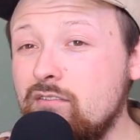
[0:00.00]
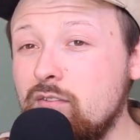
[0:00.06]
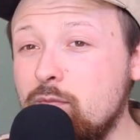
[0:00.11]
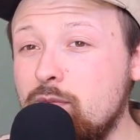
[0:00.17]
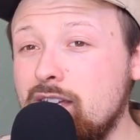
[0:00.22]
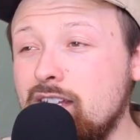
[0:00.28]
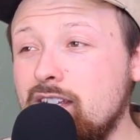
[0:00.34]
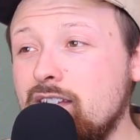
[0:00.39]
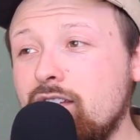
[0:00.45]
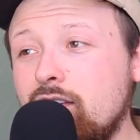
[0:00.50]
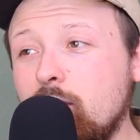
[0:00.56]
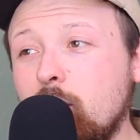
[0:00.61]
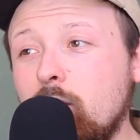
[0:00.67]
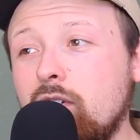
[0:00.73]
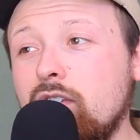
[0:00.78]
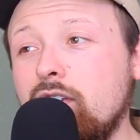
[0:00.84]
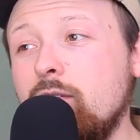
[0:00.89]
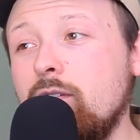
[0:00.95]
of opinions
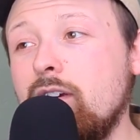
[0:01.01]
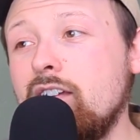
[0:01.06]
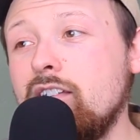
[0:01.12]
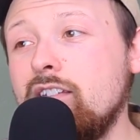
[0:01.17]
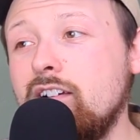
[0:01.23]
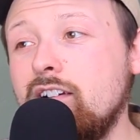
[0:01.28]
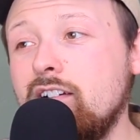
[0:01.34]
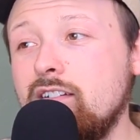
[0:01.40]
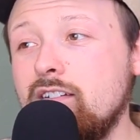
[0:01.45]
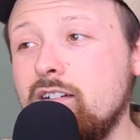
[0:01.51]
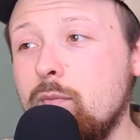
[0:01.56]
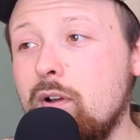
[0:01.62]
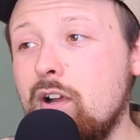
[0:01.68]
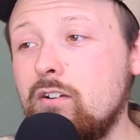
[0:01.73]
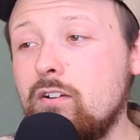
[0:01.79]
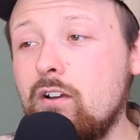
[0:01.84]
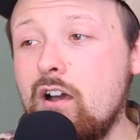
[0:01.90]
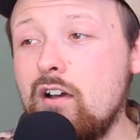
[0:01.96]
swirling around there
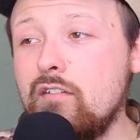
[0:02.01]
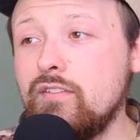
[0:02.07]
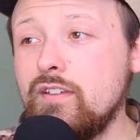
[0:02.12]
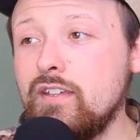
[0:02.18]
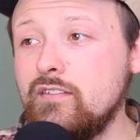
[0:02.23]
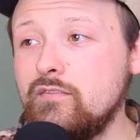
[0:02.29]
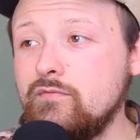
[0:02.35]
about coffee.